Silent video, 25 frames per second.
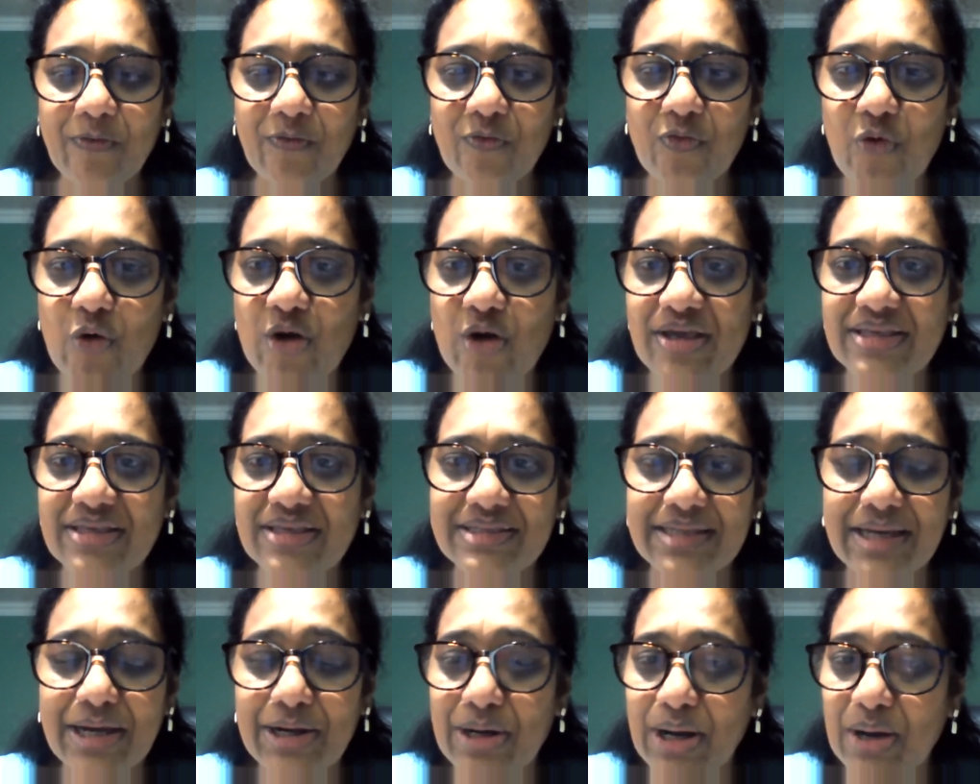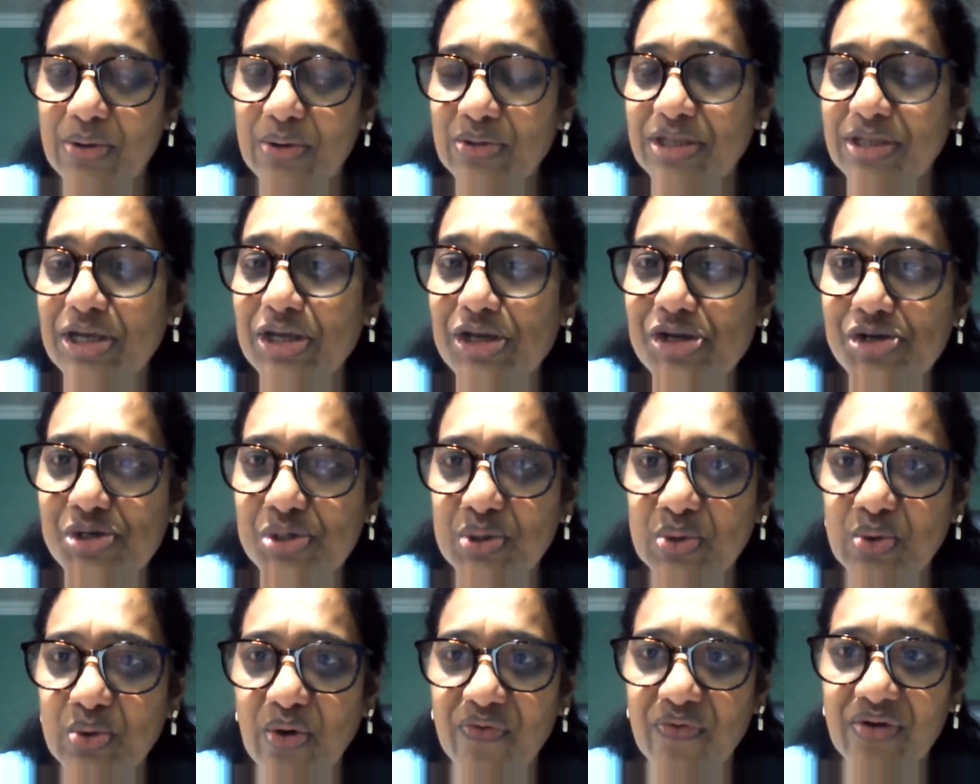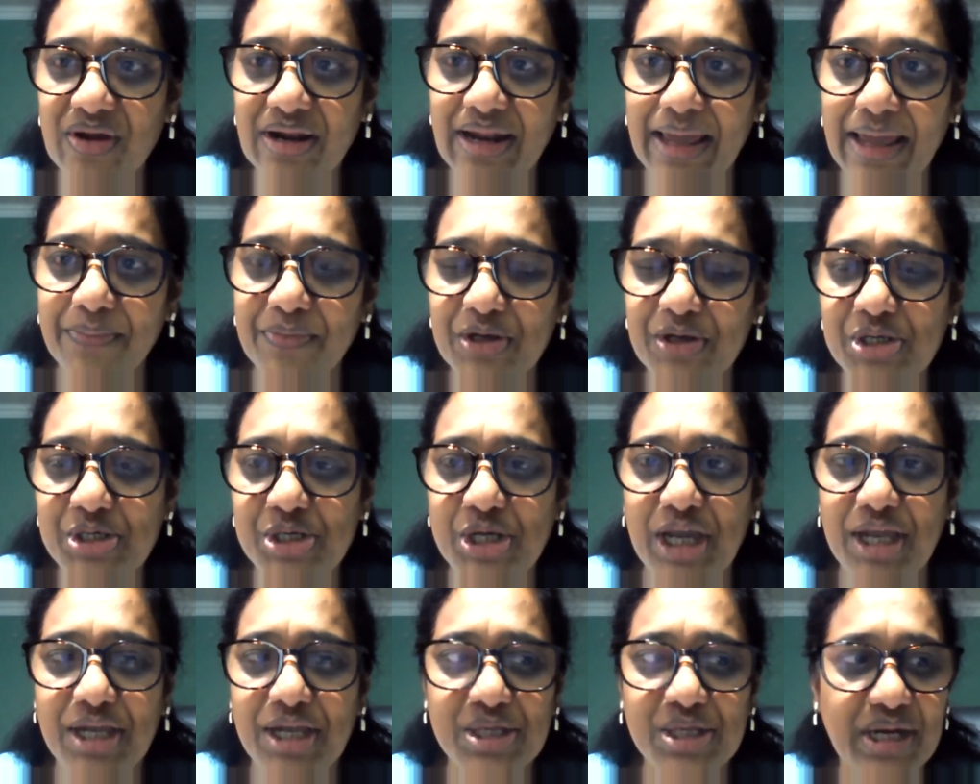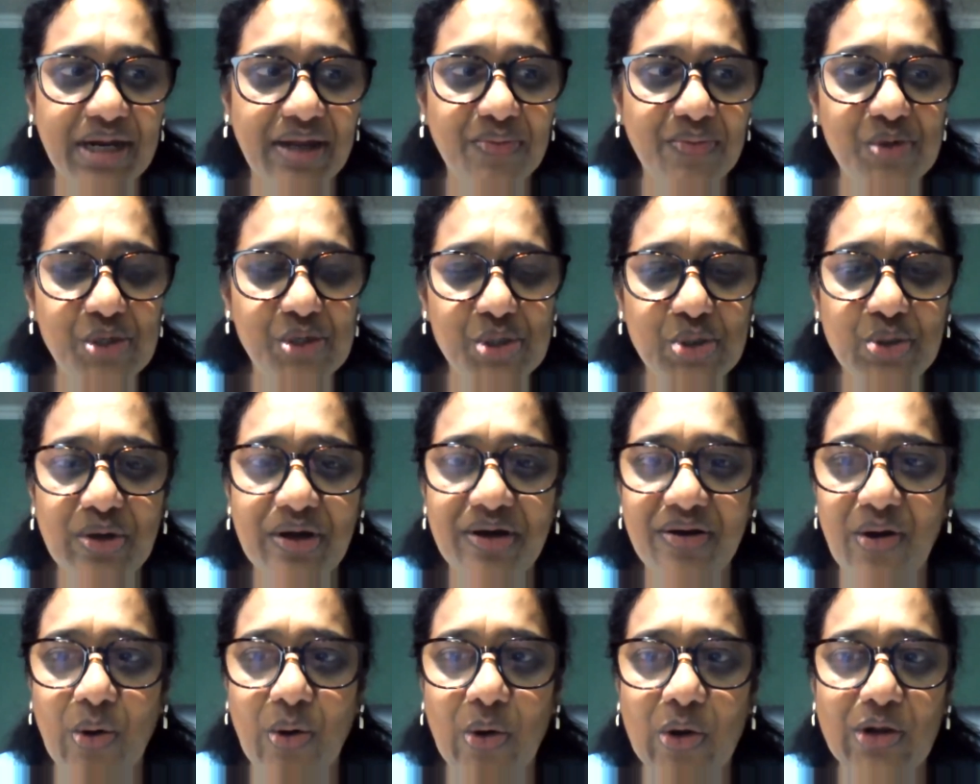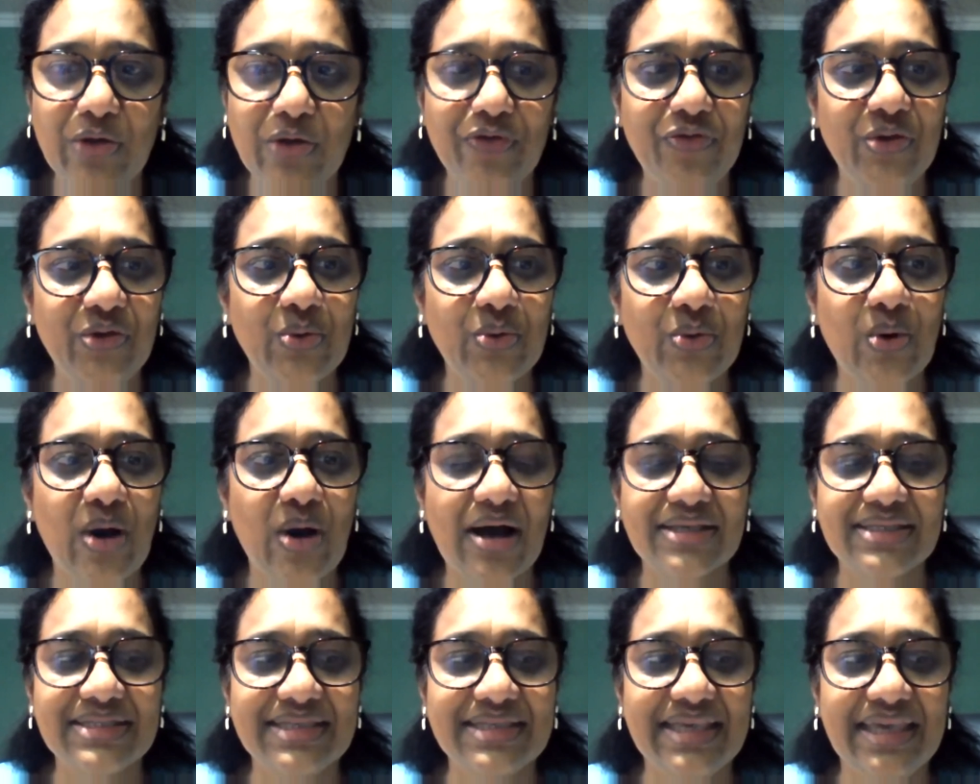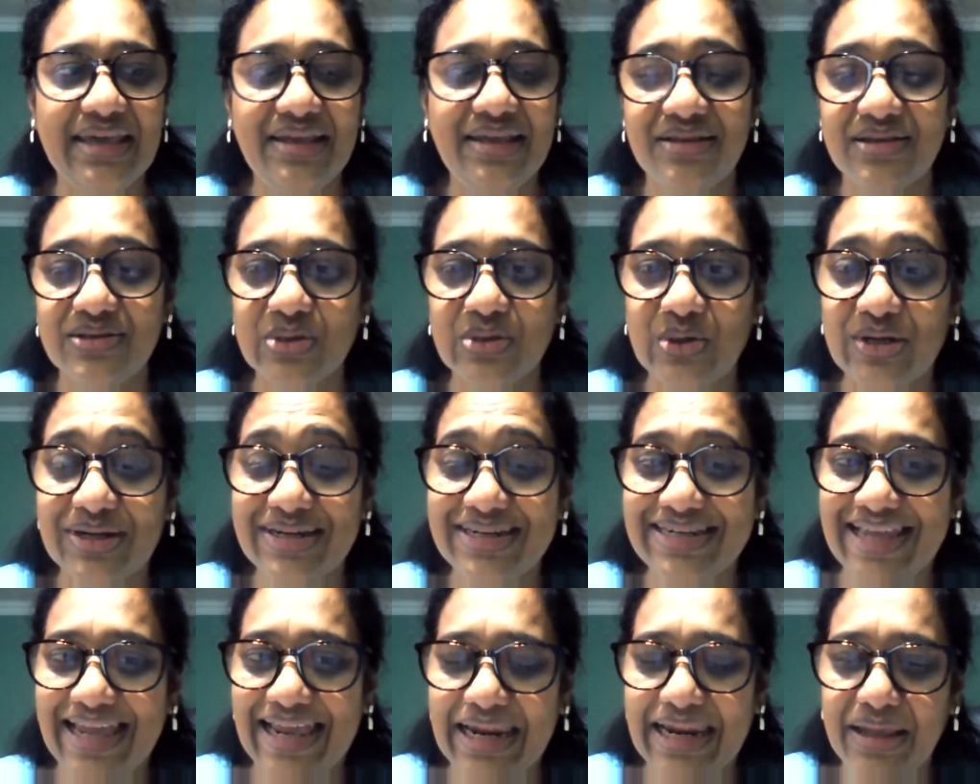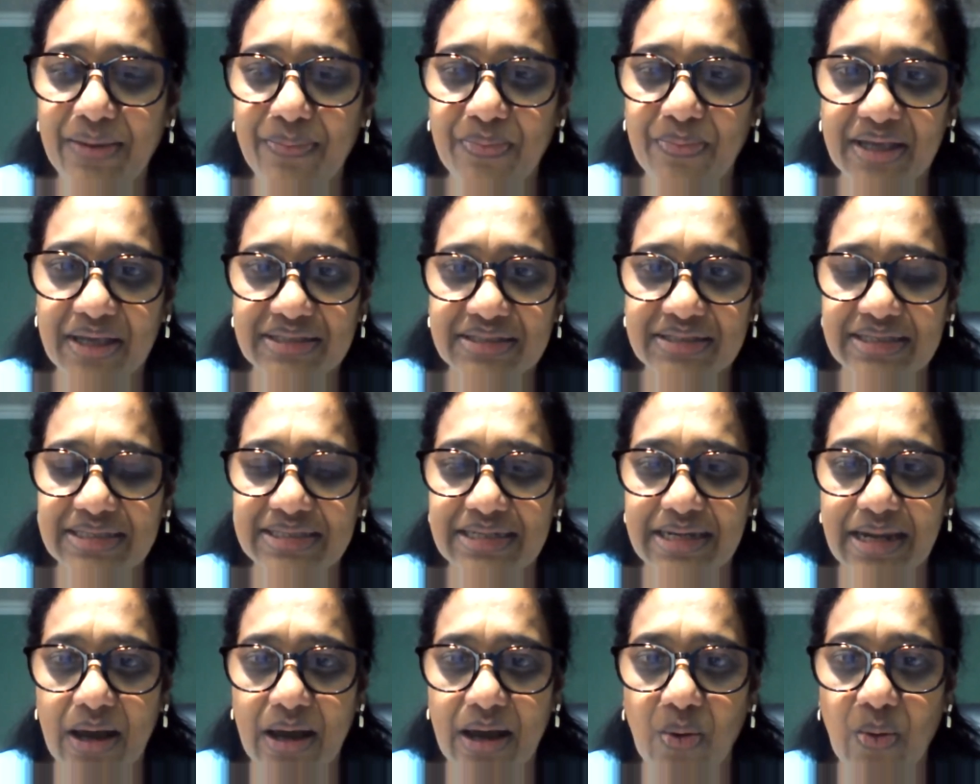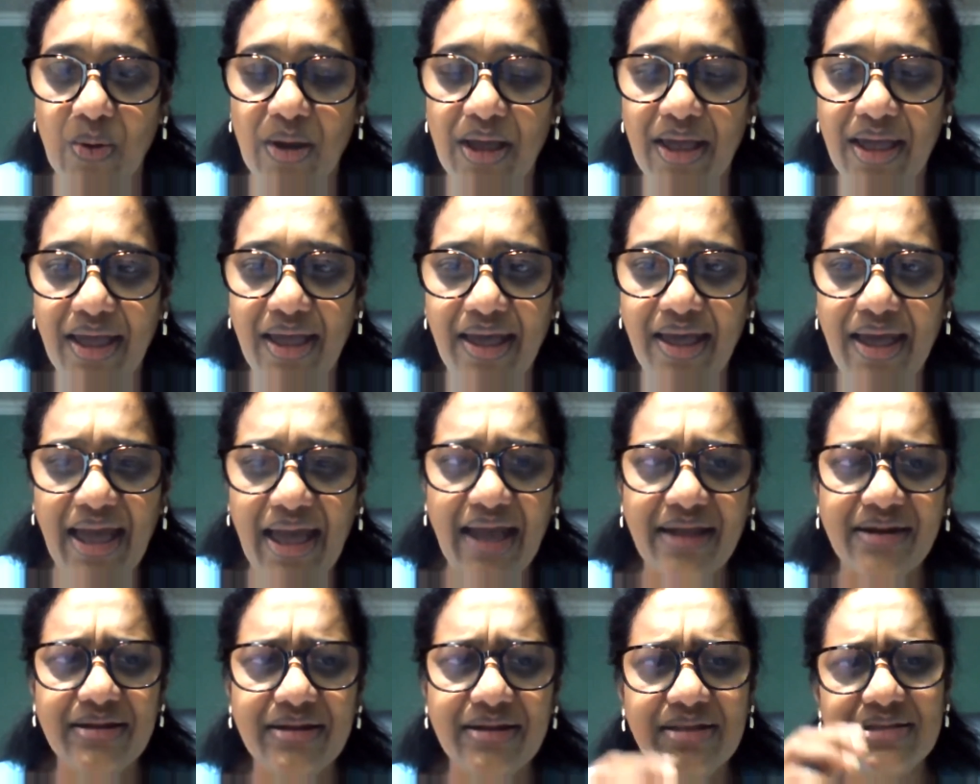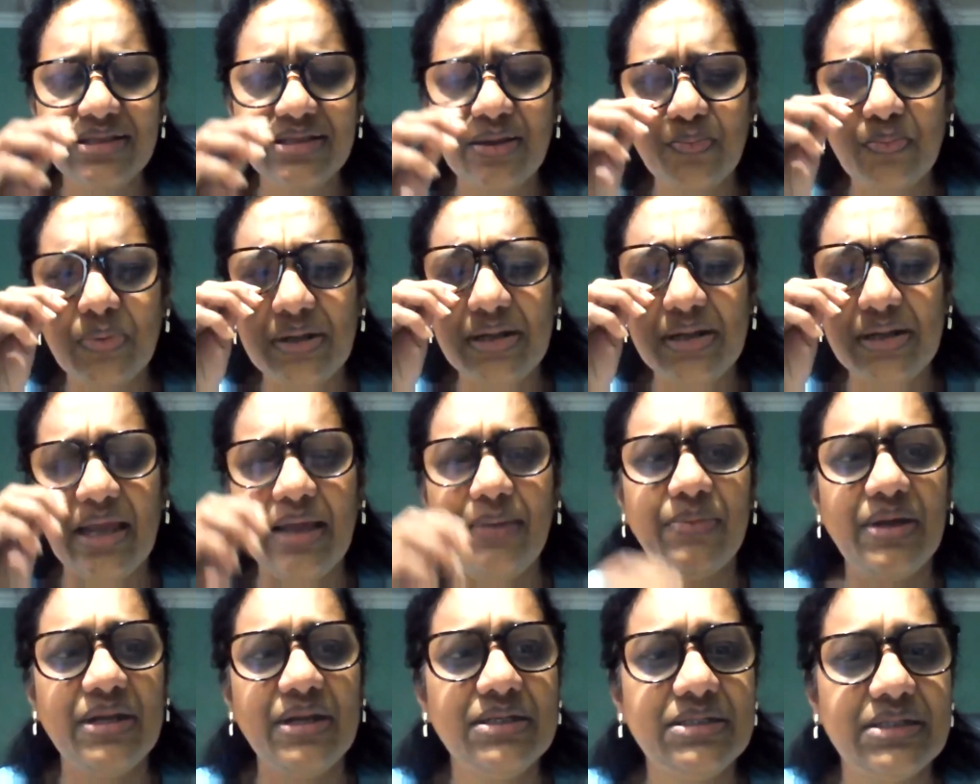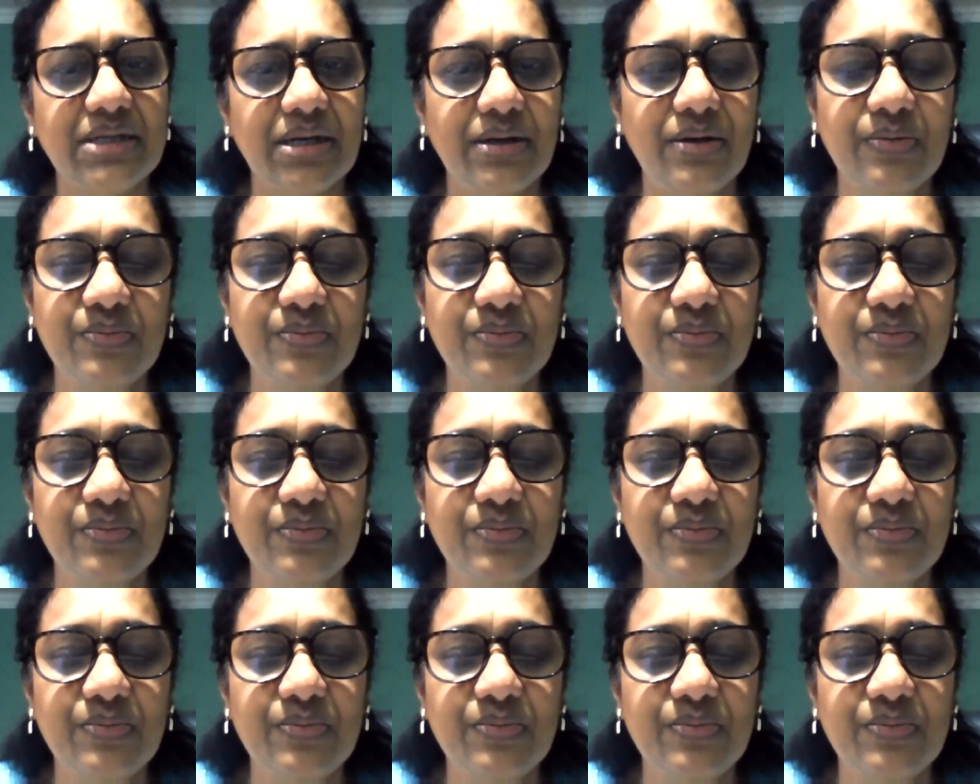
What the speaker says: voice around the issue of climate change. And I'm sure all of you are seeing this on a daily basis now. And in simple layman